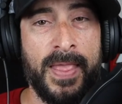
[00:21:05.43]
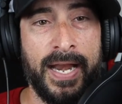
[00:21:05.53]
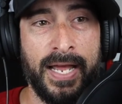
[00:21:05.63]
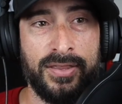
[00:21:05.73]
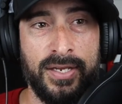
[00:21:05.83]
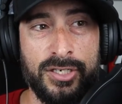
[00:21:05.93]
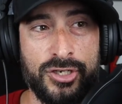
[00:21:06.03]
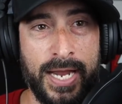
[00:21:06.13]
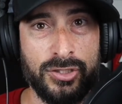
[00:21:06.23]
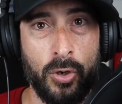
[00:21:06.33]
And I think
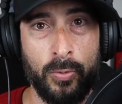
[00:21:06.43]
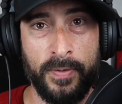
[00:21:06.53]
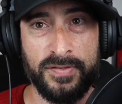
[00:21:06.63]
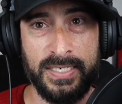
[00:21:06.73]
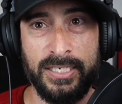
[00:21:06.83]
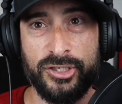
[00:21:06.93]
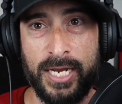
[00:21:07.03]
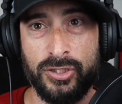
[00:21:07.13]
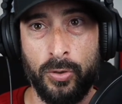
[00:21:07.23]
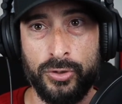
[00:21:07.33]
Jack Doyle, we've seen
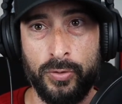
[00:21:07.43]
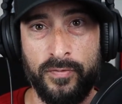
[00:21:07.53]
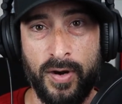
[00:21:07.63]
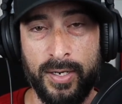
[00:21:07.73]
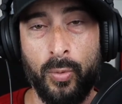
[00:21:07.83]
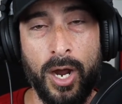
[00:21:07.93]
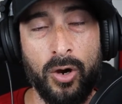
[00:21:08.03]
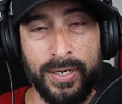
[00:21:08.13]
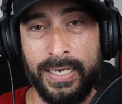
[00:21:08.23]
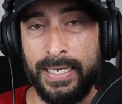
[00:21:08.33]
Jack Doyle do very
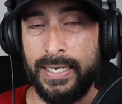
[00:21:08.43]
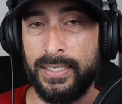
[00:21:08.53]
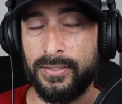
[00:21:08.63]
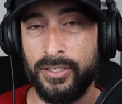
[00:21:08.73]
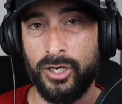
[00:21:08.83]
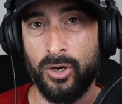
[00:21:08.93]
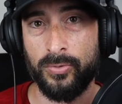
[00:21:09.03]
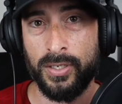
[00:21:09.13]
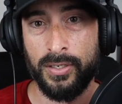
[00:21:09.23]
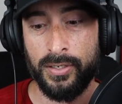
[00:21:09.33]
well in
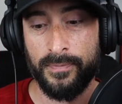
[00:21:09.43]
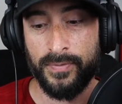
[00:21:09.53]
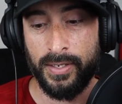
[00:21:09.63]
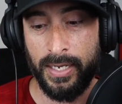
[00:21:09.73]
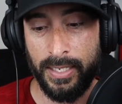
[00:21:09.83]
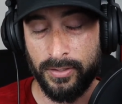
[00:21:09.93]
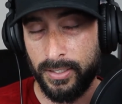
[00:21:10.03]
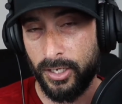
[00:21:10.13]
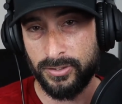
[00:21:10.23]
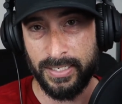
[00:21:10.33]

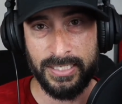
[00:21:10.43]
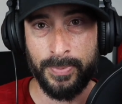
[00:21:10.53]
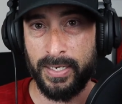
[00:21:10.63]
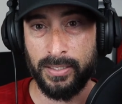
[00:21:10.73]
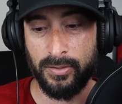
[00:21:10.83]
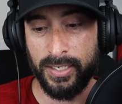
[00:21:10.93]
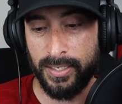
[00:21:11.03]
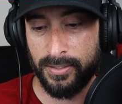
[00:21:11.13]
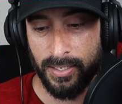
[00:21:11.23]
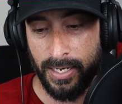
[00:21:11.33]
the years that he's been in the
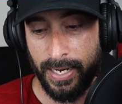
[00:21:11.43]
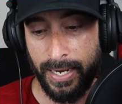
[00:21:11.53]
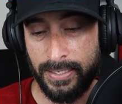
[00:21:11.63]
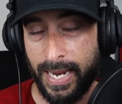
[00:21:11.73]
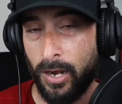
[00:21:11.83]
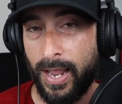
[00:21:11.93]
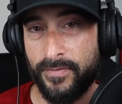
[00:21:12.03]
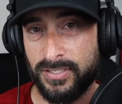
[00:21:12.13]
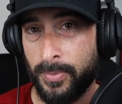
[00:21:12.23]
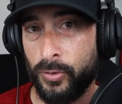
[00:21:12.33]
league. And now
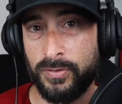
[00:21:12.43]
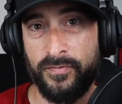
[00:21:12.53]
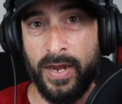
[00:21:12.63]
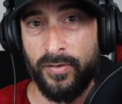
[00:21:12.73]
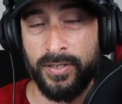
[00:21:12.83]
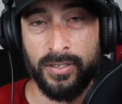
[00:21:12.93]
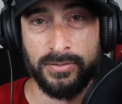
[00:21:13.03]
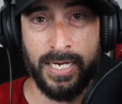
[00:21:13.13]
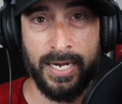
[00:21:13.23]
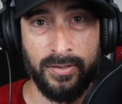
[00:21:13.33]
having somebody who's favoring
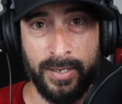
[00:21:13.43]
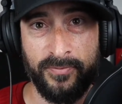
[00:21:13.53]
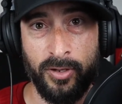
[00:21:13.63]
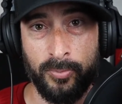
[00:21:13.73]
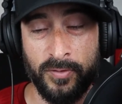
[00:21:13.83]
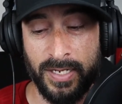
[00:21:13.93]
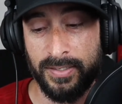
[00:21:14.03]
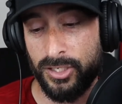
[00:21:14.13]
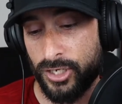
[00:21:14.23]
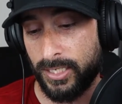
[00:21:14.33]
the tight end like Philip Rivers, I
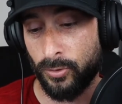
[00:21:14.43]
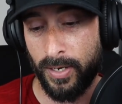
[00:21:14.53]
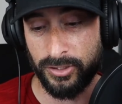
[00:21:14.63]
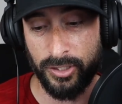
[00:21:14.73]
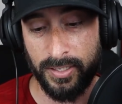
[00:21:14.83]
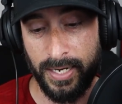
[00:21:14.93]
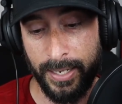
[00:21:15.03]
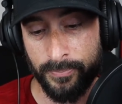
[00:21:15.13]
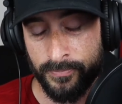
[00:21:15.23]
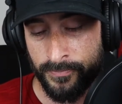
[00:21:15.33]
think Jack Doyle has a good
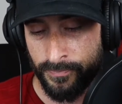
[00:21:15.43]
game.